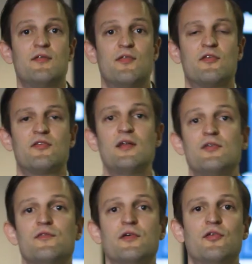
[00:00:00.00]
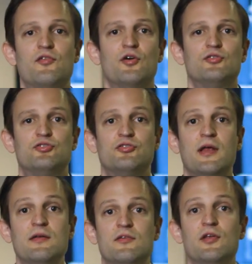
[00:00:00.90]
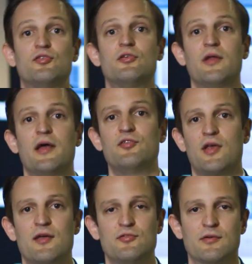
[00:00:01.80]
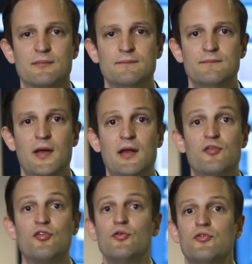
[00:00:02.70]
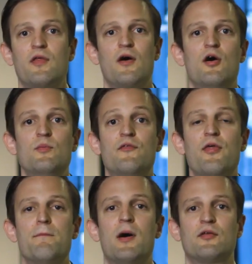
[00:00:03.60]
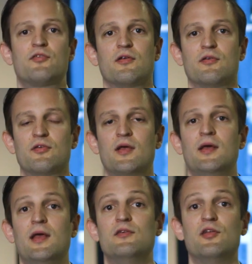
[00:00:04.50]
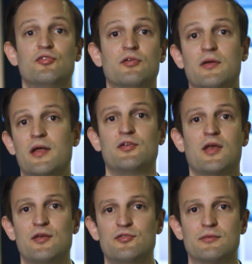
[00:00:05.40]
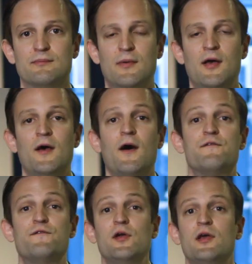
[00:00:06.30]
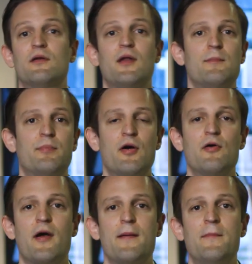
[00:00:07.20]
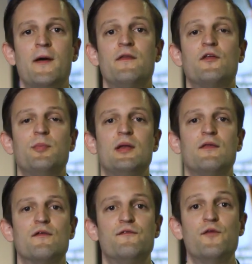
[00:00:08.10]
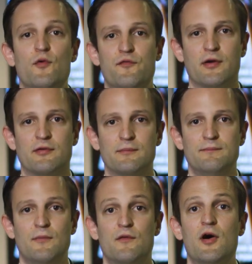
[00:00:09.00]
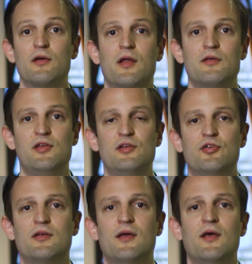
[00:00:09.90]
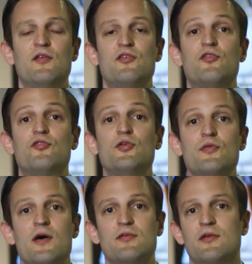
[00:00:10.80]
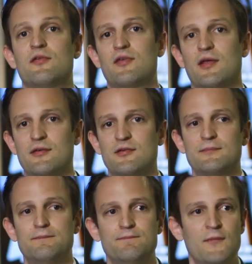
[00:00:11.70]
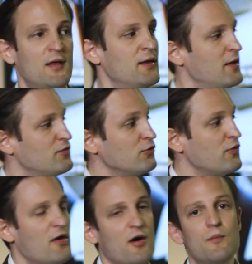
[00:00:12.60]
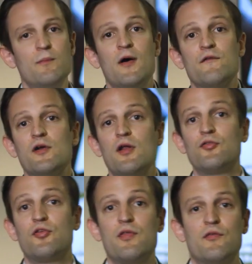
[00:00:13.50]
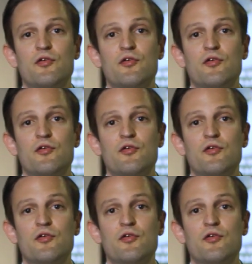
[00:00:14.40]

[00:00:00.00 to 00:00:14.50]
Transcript: is the Centre for Research in Digital Education, and it's also the home of the Masters in Digital Education, a fully online program that's been at the forefront of online teaching since 2006. It's also the home for lots of the